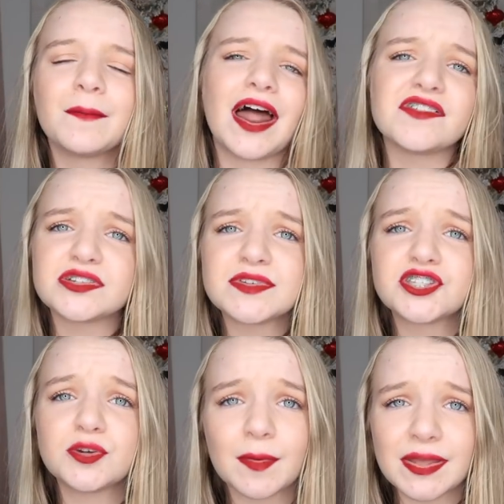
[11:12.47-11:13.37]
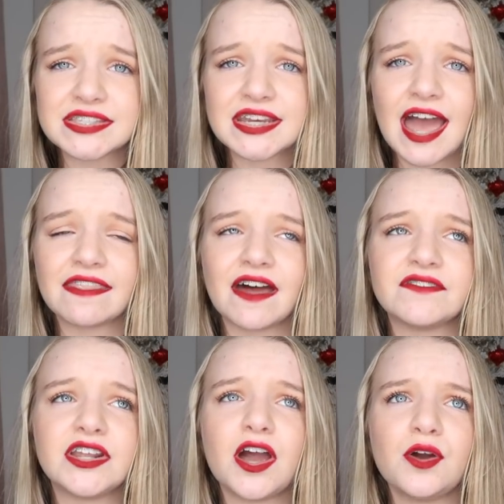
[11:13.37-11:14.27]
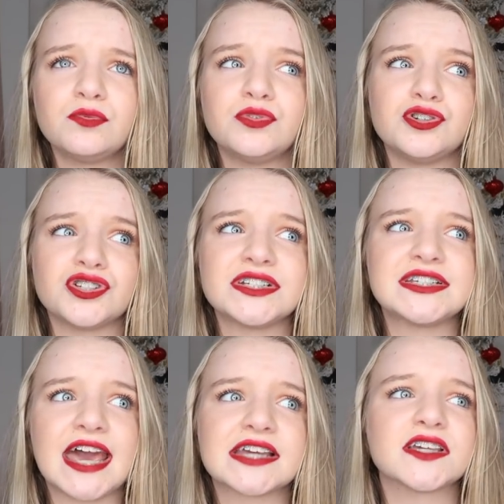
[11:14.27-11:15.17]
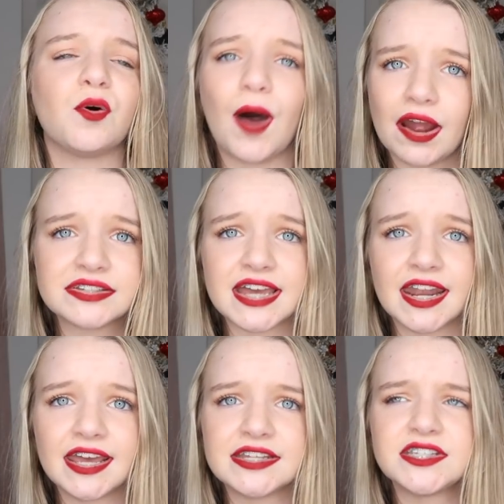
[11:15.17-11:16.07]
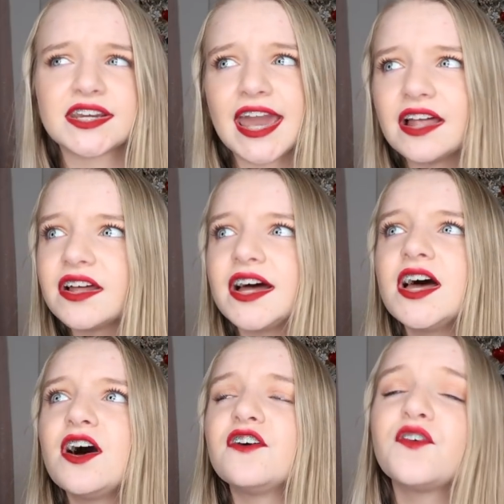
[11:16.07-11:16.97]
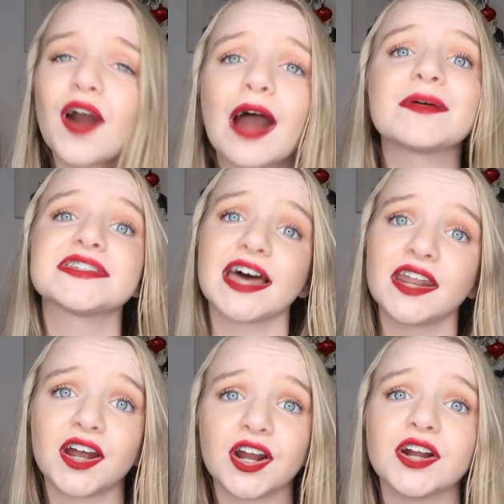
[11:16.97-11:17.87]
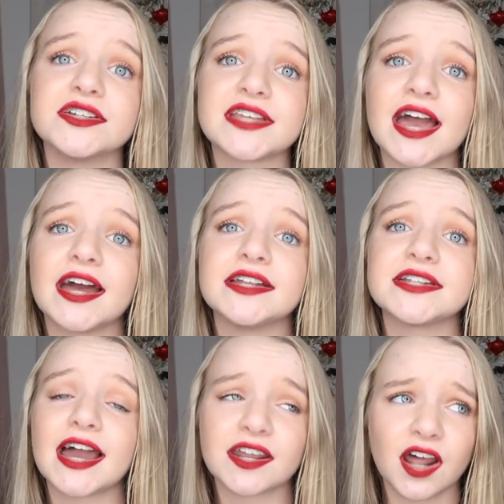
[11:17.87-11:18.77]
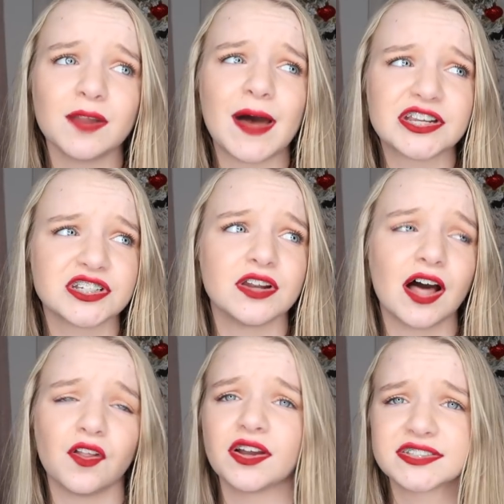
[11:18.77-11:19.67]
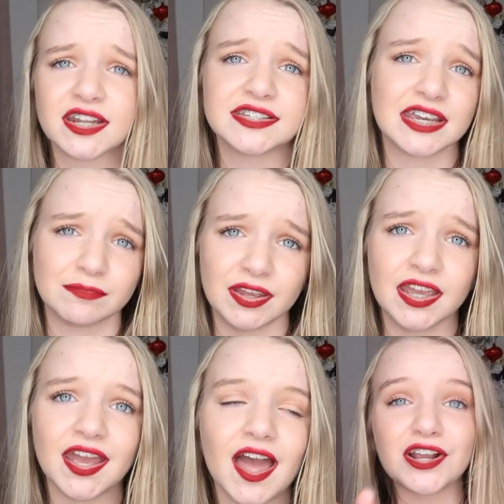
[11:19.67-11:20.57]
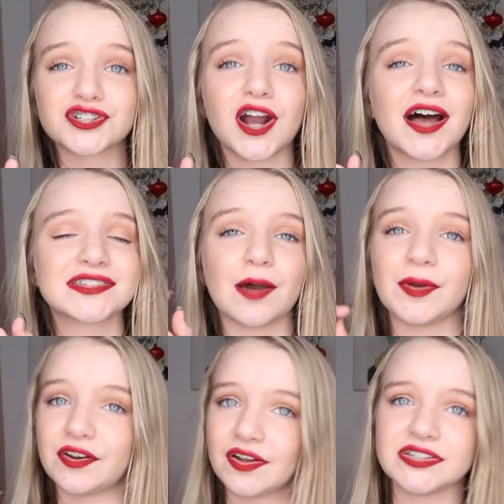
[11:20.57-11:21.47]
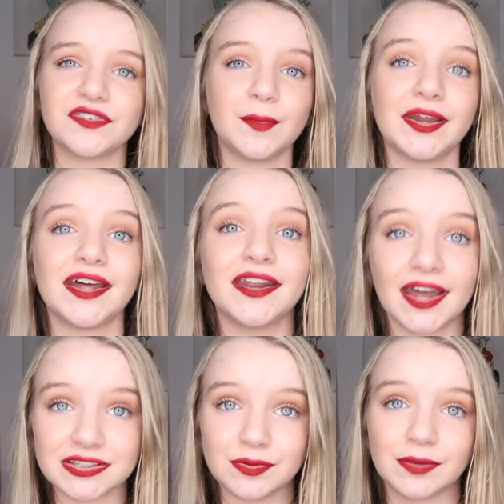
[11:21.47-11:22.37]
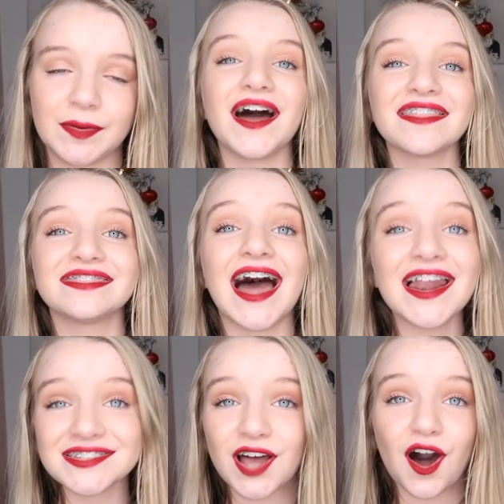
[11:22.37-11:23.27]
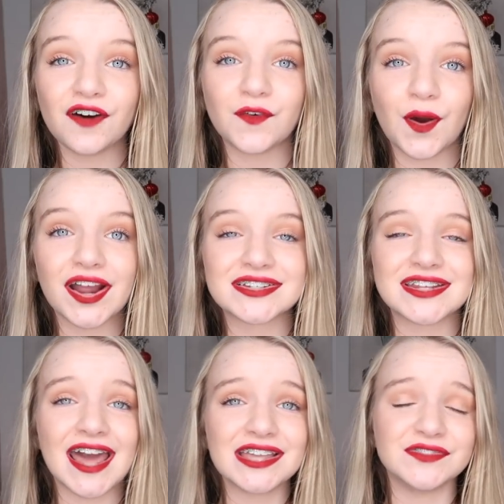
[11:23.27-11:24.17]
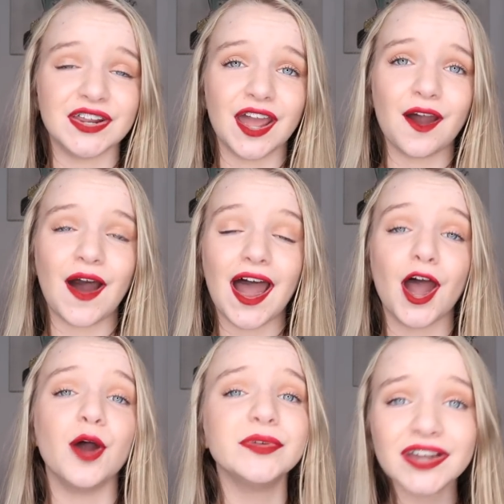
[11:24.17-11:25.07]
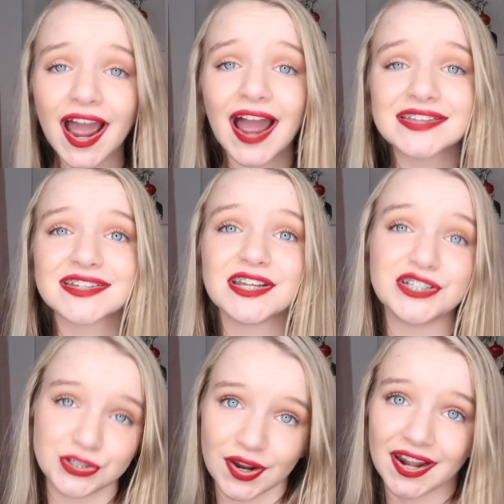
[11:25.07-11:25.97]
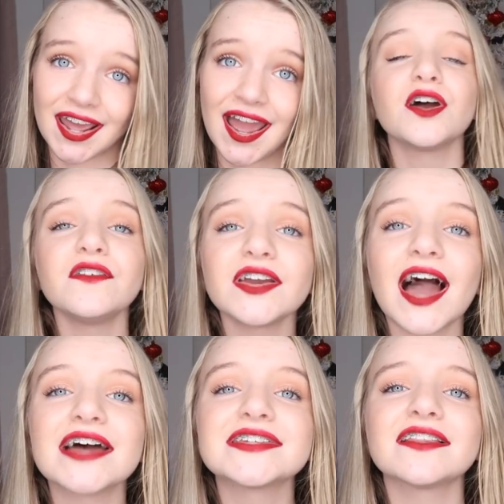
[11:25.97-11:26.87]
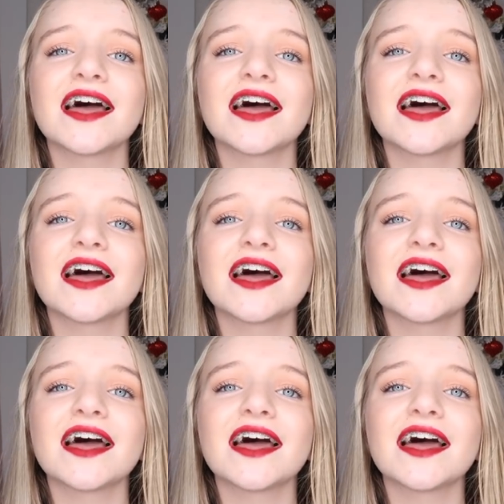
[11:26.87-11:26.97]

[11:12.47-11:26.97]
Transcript: but I've just been super busy and that video usually takes a while to edit. It took Kayla four hours to edit hers and I cannot imagine how long it's going to take me. Fingers crossed I will get around to be filming it next week. But that is all for today's video. I hope you guys enjoyed it. So if you guys